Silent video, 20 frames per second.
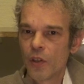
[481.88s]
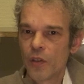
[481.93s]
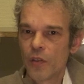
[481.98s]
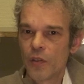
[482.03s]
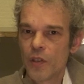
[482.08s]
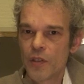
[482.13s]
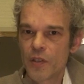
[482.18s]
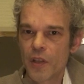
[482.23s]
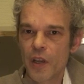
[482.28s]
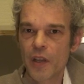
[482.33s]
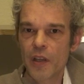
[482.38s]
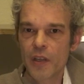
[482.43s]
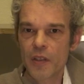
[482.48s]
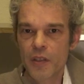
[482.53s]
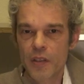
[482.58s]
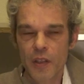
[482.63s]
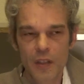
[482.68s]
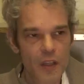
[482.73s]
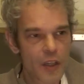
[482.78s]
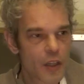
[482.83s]

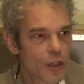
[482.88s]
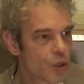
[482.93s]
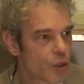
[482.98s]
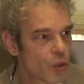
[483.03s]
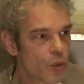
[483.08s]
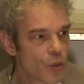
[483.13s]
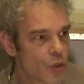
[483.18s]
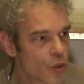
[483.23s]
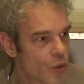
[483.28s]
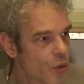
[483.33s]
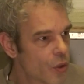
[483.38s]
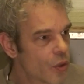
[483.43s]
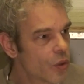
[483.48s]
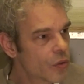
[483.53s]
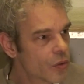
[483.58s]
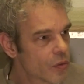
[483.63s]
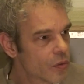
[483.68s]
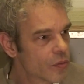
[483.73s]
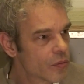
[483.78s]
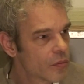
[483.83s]
Desires that are so
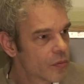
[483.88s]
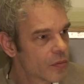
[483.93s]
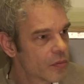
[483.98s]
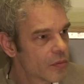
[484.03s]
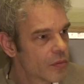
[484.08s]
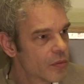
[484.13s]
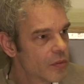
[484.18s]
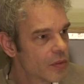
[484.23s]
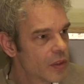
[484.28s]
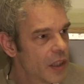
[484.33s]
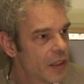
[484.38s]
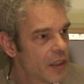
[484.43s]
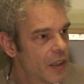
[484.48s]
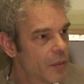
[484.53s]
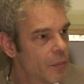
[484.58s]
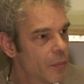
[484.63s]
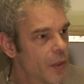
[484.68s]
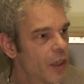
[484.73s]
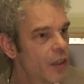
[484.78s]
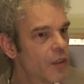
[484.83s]
strong that
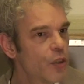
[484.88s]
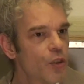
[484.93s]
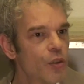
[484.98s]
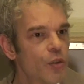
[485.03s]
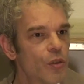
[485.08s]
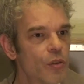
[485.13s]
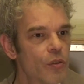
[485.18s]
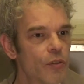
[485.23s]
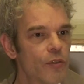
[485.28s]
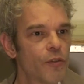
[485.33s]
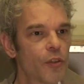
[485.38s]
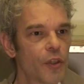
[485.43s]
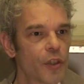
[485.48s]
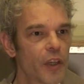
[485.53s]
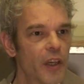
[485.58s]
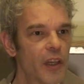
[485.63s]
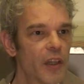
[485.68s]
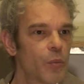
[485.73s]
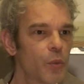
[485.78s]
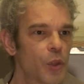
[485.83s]
they make you
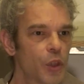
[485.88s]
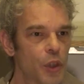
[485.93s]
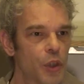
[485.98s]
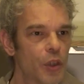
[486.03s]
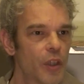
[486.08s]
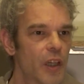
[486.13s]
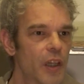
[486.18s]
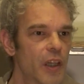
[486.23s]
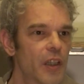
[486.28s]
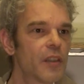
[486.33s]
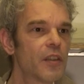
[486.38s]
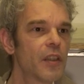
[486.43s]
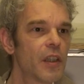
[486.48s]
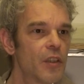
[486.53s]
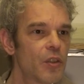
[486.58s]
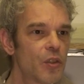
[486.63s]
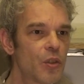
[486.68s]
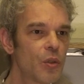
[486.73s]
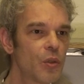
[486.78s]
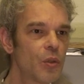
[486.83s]
forget what your heart
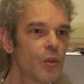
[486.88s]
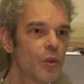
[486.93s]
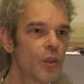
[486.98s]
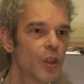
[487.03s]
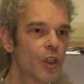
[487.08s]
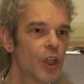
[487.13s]
tells you,